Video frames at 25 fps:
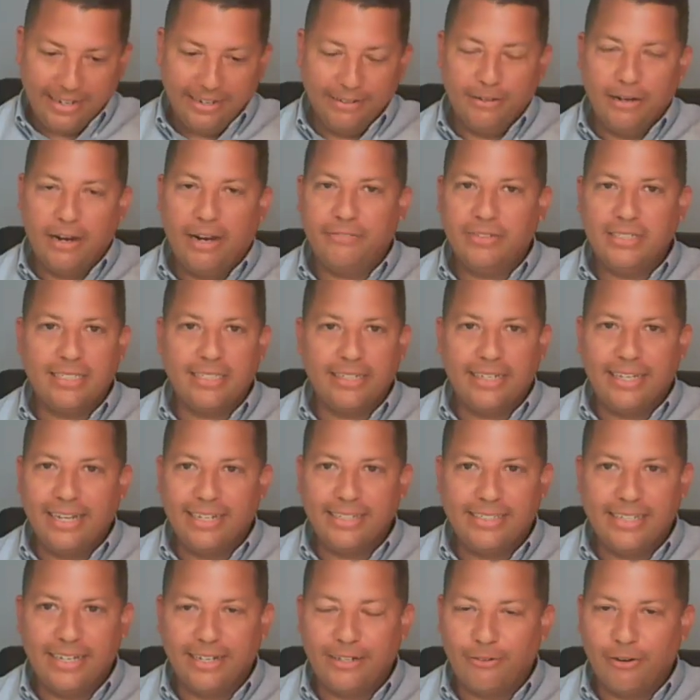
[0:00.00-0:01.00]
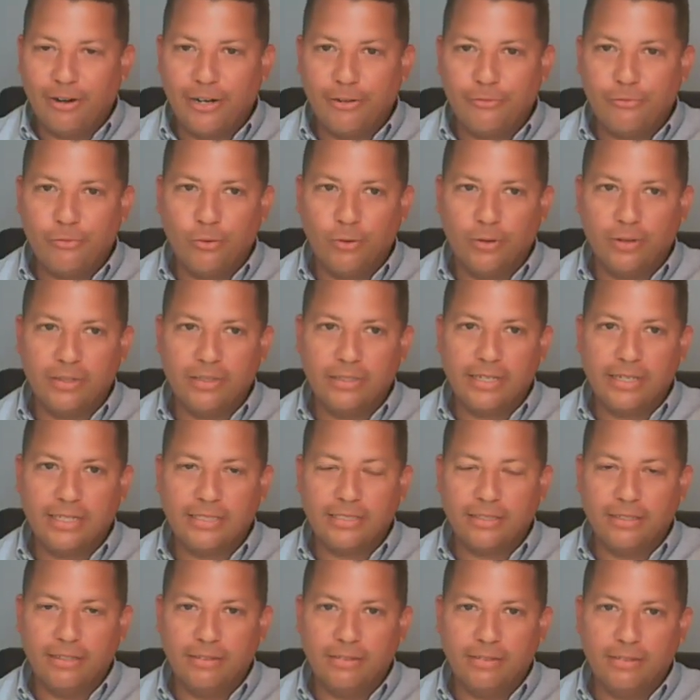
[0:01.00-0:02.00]
obviously can't take credit for it. It
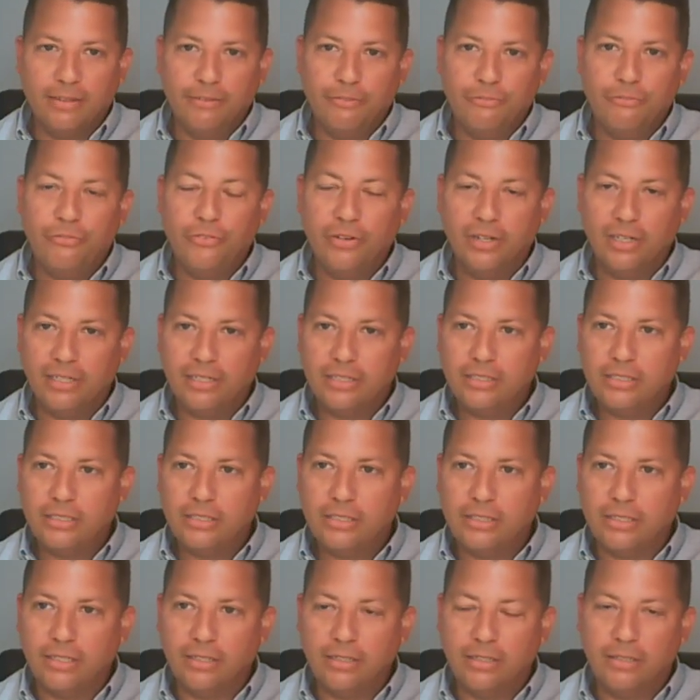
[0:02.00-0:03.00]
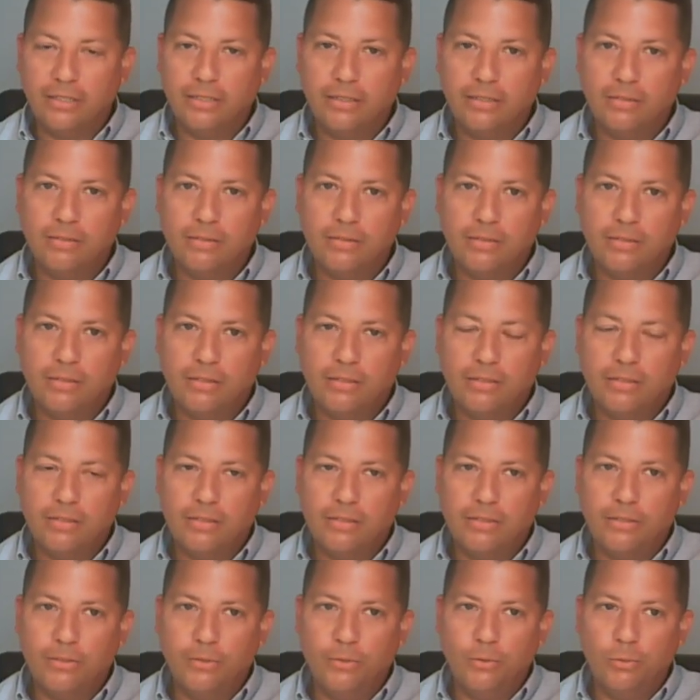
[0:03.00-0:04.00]
takes a village
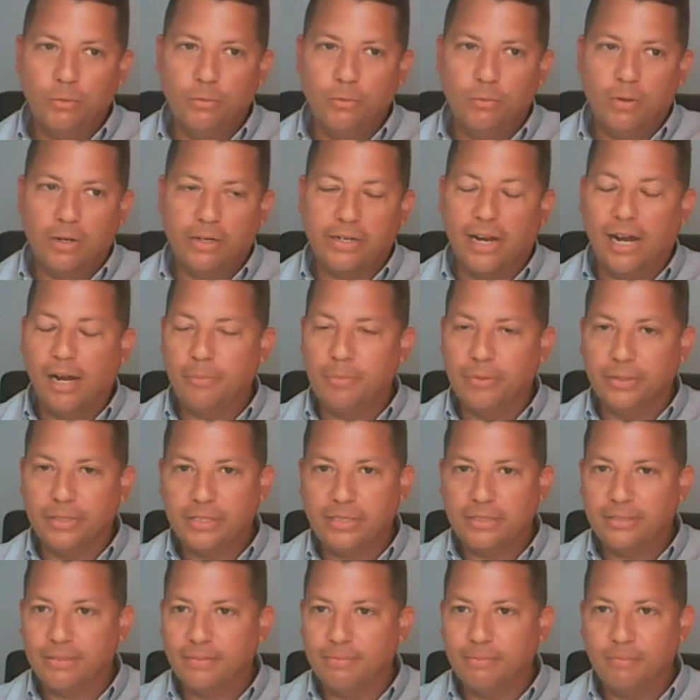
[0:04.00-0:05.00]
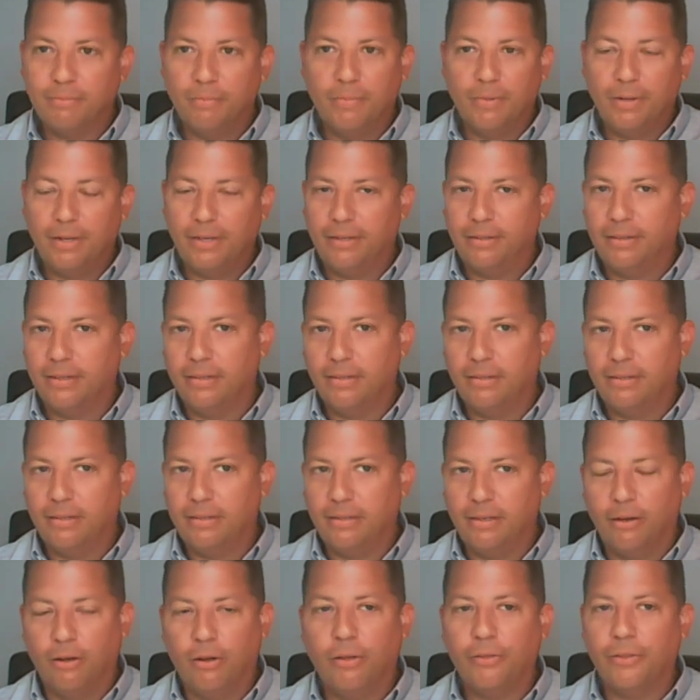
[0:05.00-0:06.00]
to accomplish
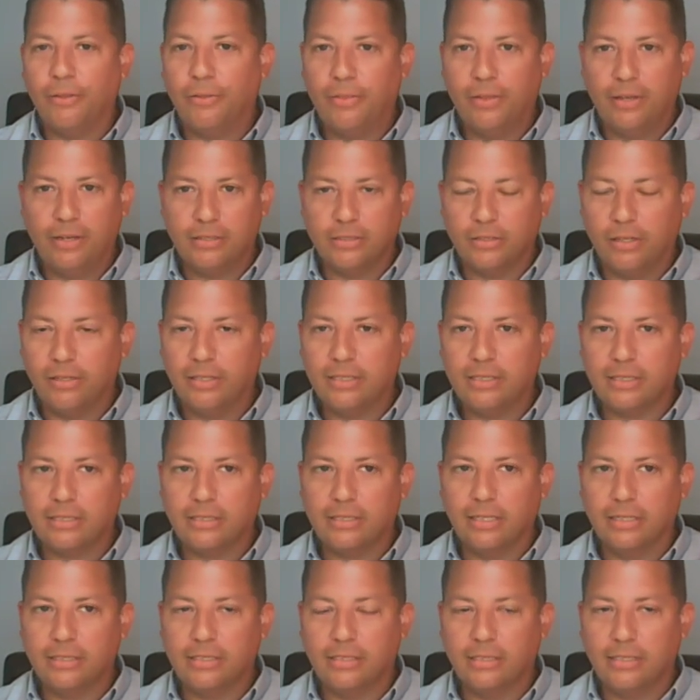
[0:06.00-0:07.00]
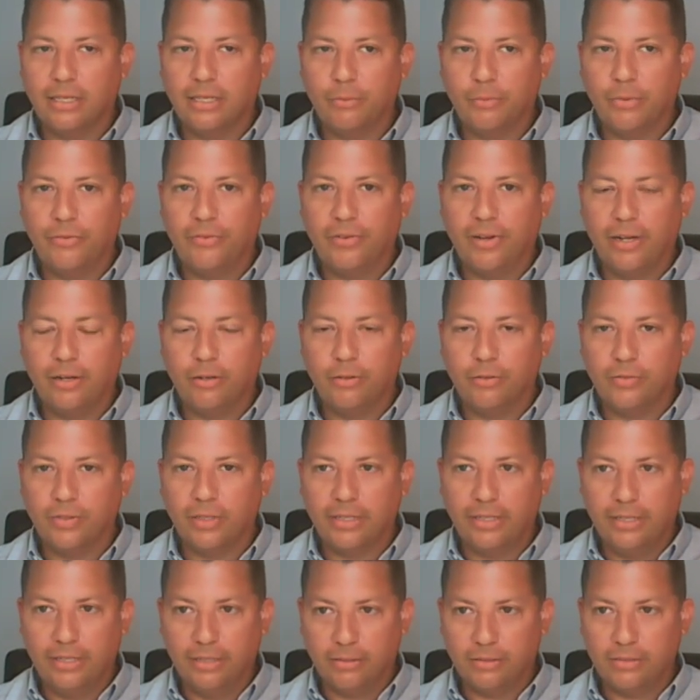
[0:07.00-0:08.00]
all the successes that we've had over
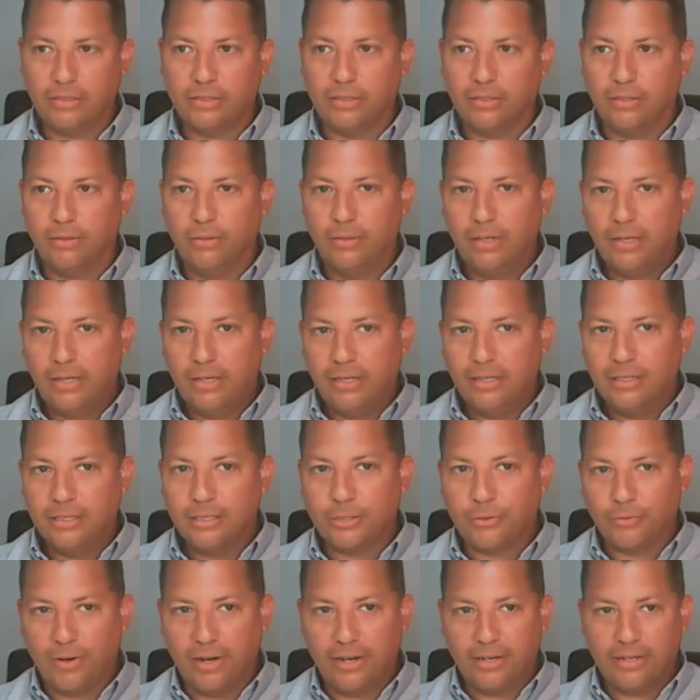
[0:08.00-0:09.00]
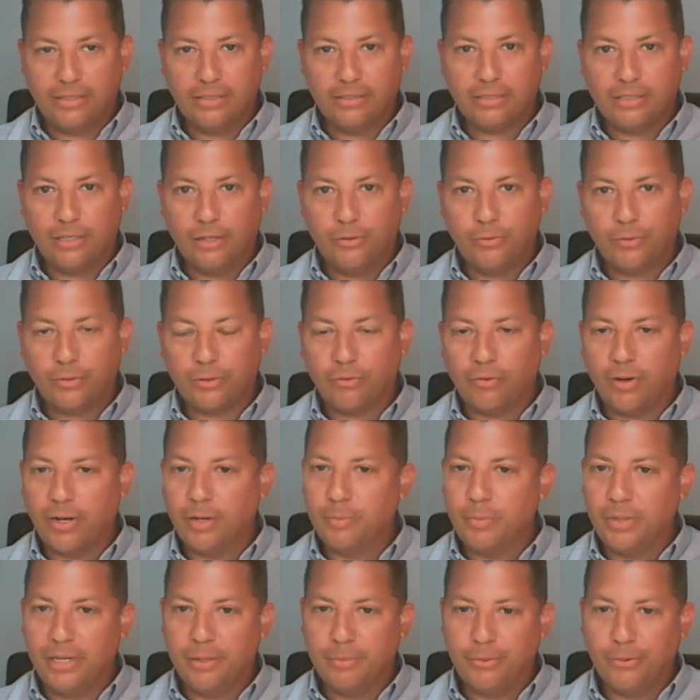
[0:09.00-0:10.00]
the years. So surrounding yourself with
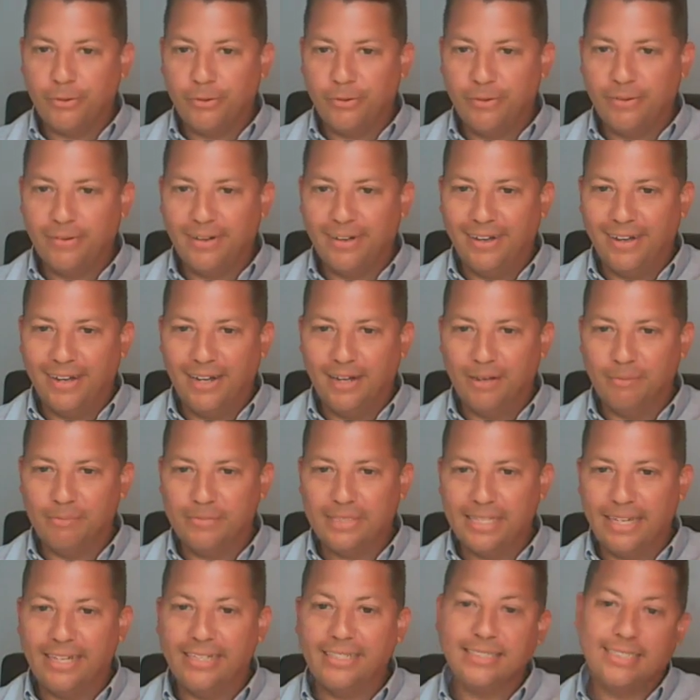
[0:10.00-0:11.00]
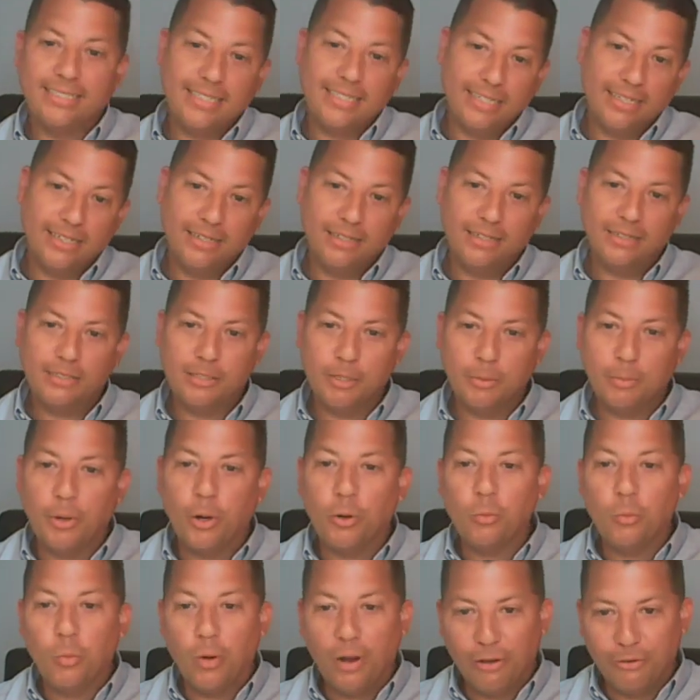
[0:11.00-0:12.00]
great people tends to
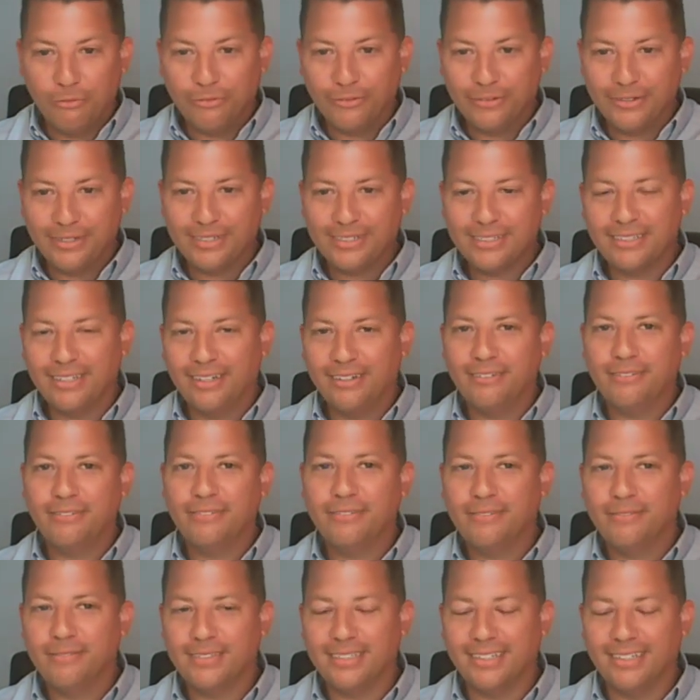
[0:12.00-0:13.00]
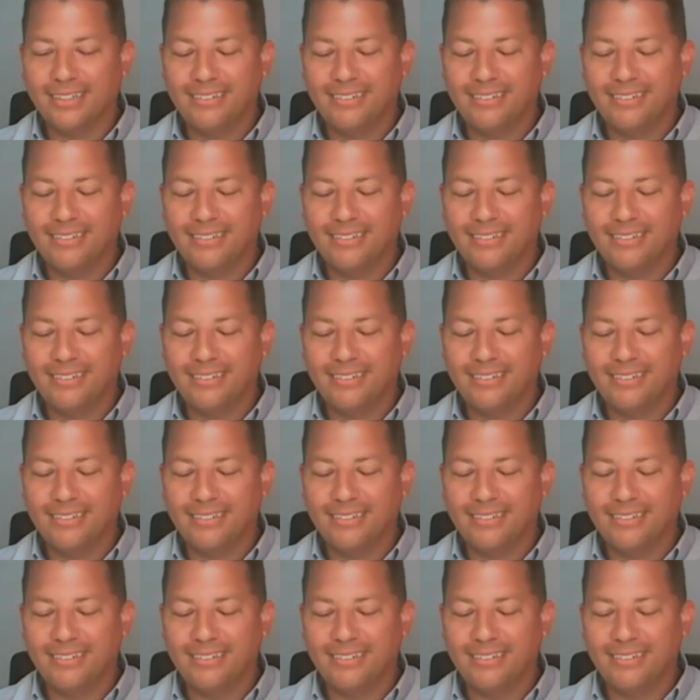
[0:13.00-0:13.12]
bode well for yourself. So